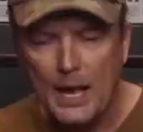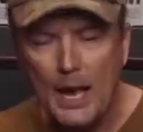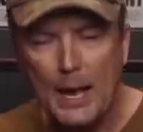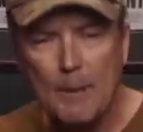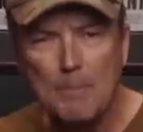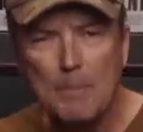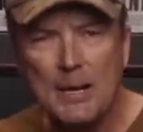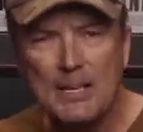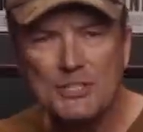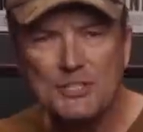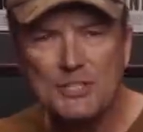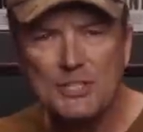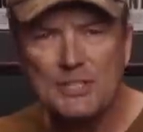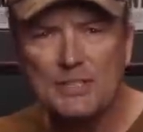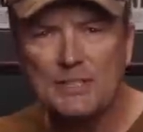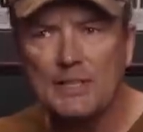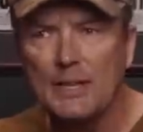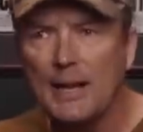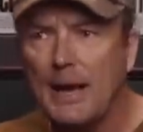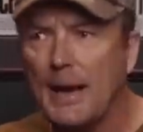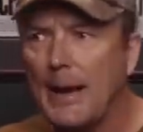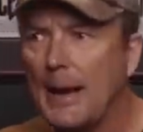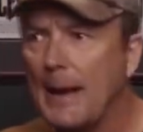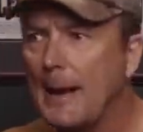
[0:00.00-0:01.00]
I
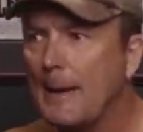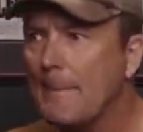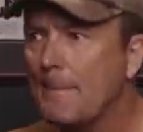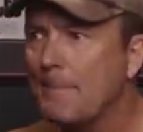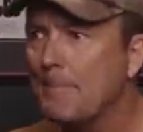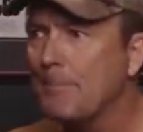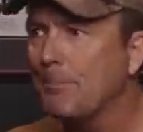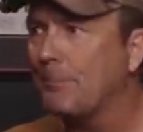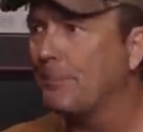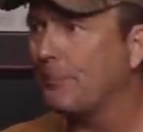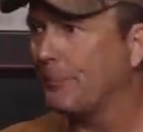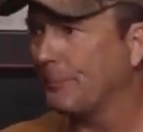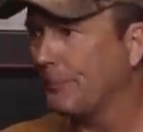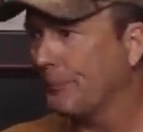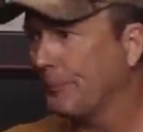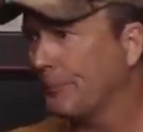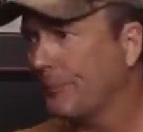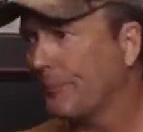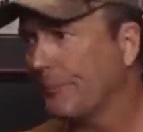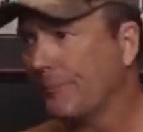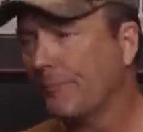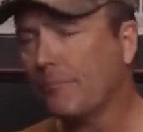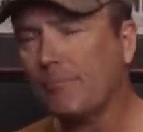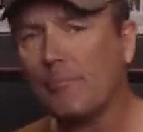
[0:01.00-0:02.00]
mentioned um,
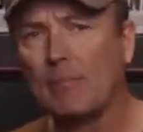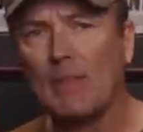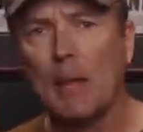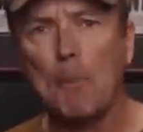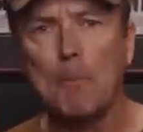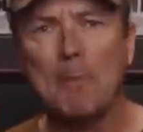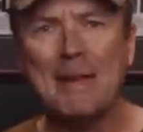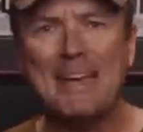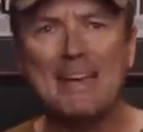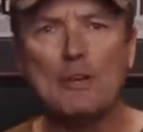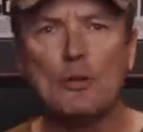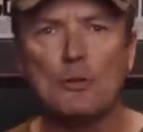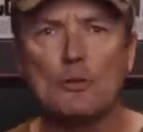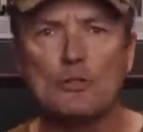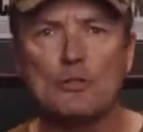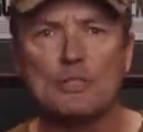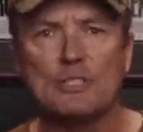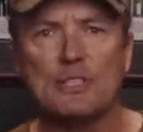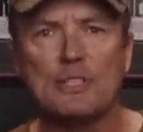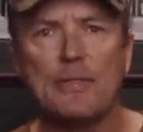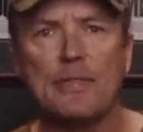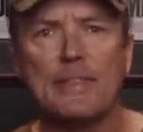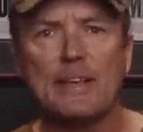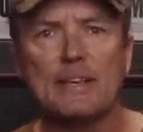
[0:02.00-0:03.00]

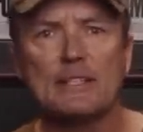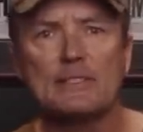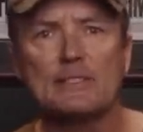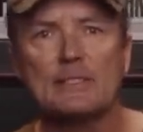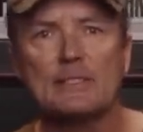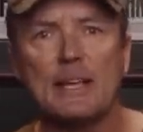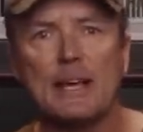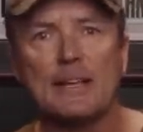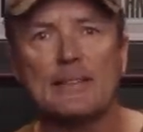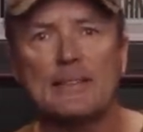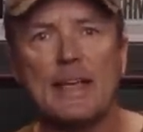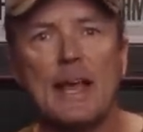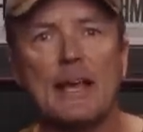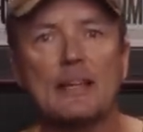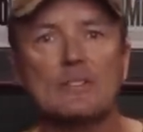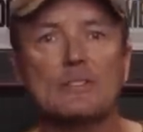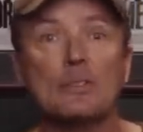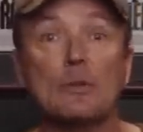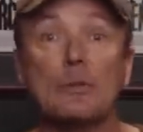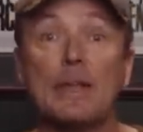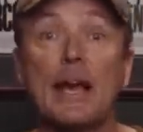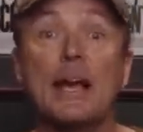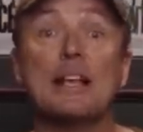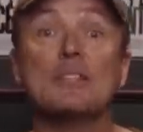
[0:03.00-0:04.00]
meters and things like that.
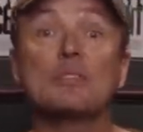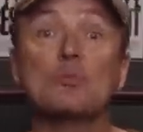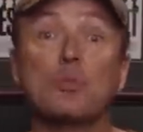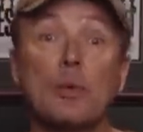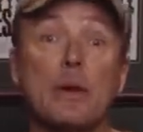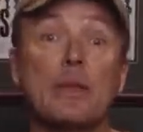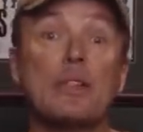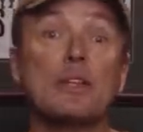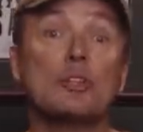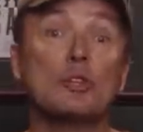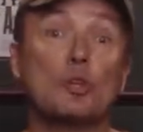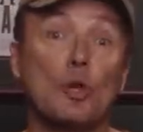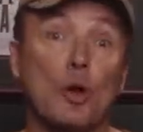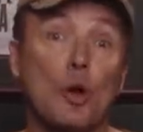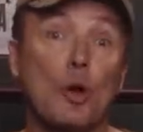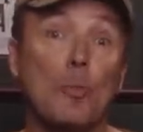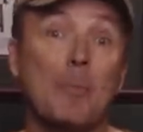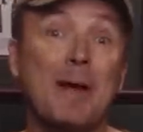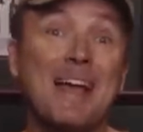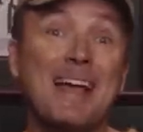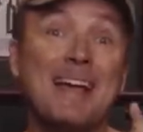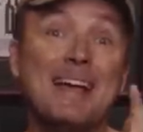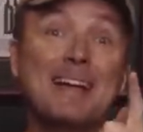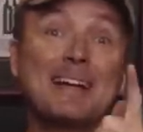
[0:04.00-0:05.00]
So that's where the
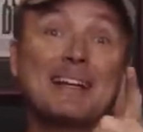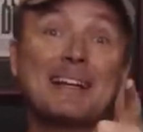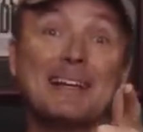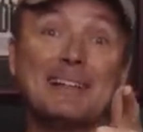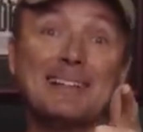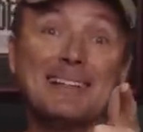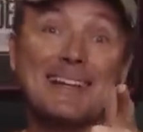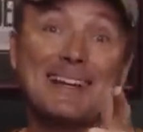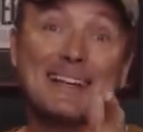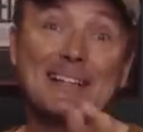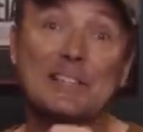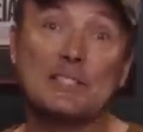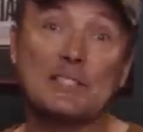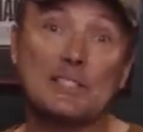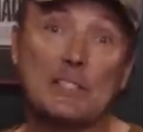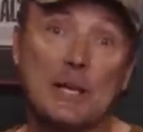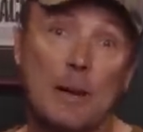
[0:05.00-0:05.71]
term clicks